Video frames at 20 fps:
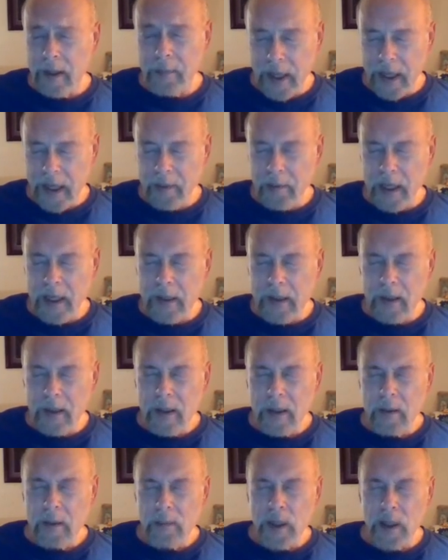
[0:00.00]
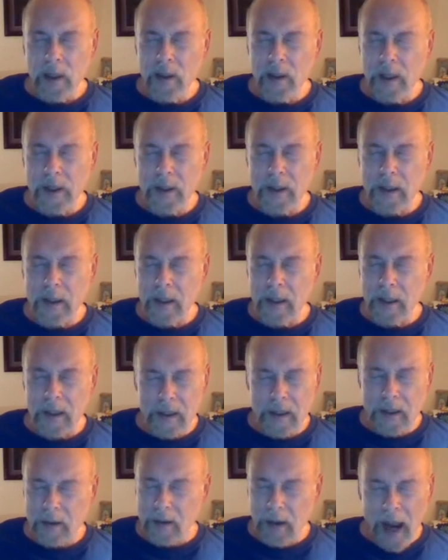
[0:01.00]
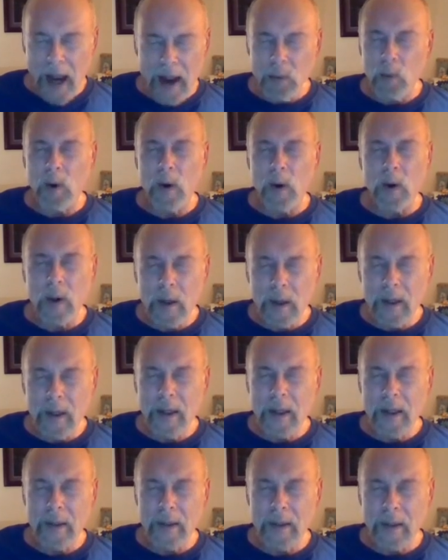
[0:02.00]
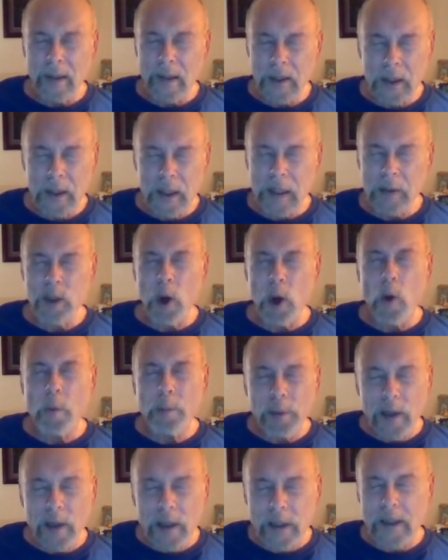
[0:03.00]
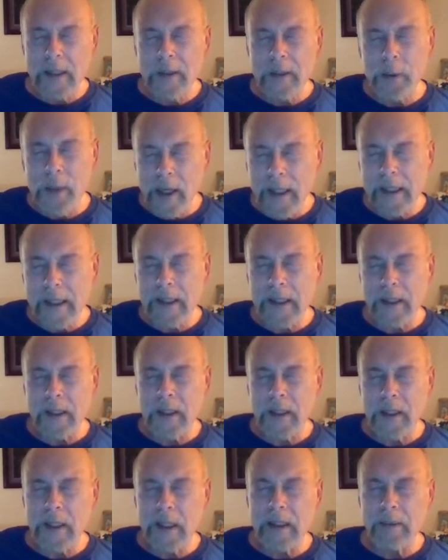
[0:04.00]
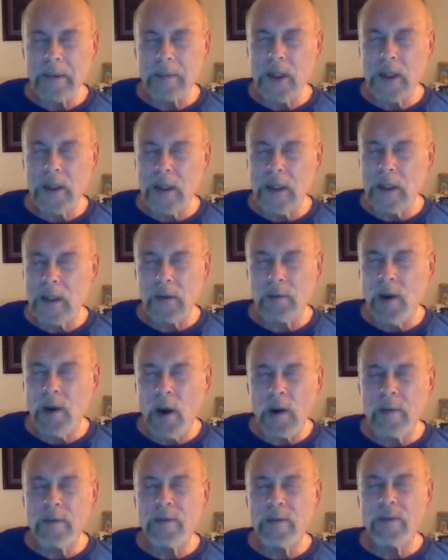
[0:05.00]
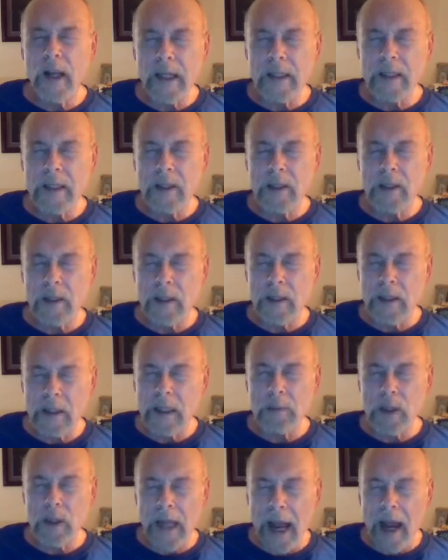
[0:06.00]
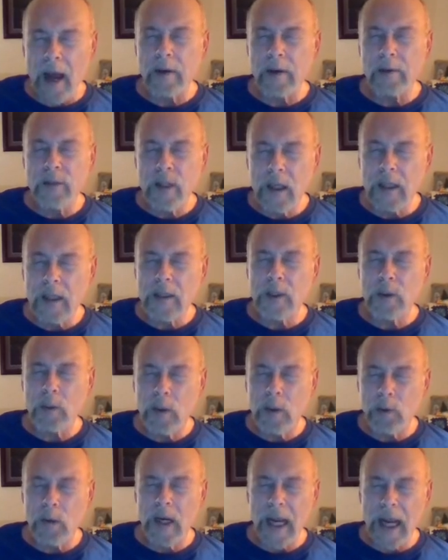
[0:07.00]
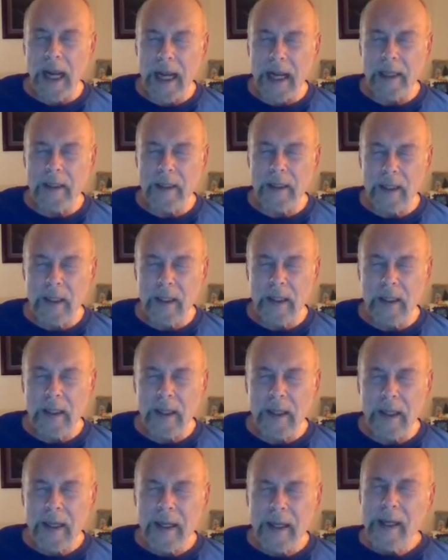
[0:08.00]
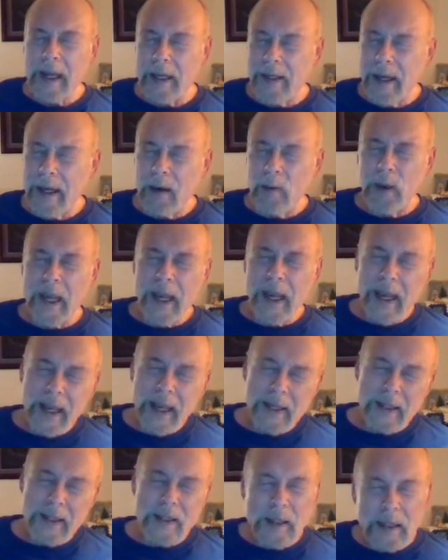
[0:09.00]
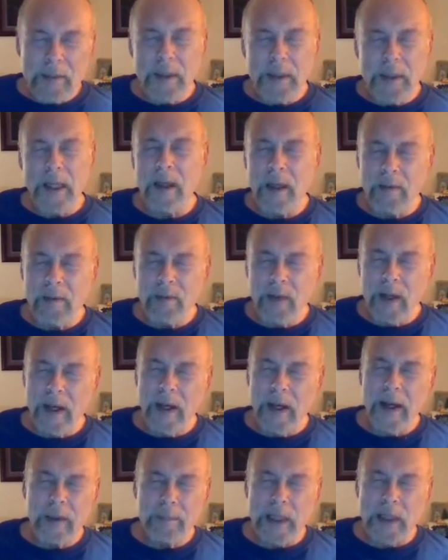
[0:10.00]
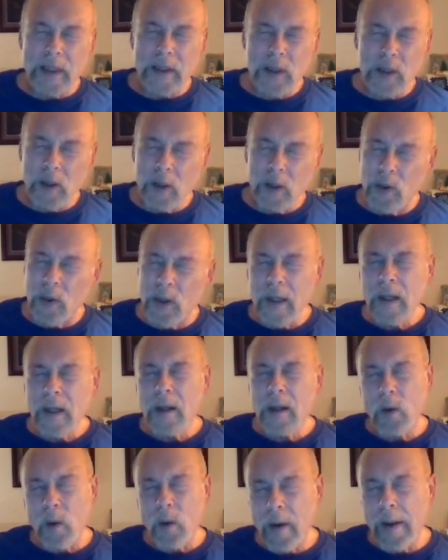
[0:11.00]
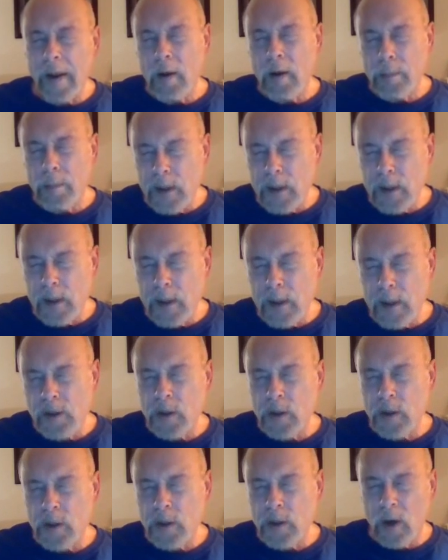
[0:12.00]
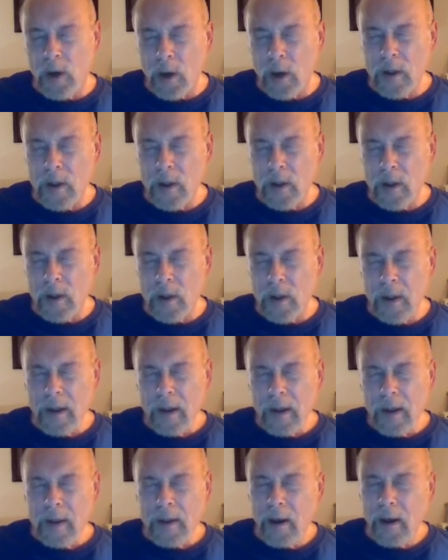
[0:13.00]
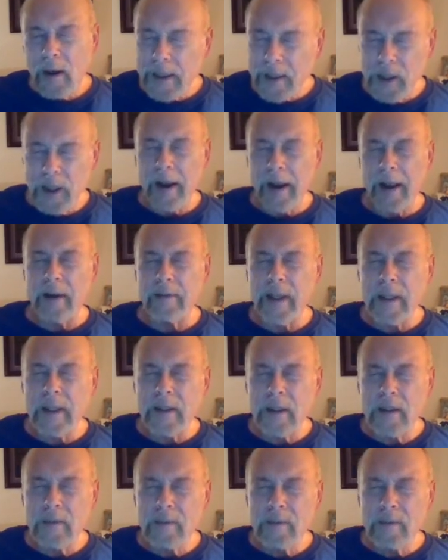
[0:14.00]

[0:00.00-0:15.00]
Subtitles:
maybe, because it's not working. It seems hopeless to us. It seems just far-fetched. It seems out of touch with reality. And yet we can't seem to give it up. And so, first of all, to let you have it,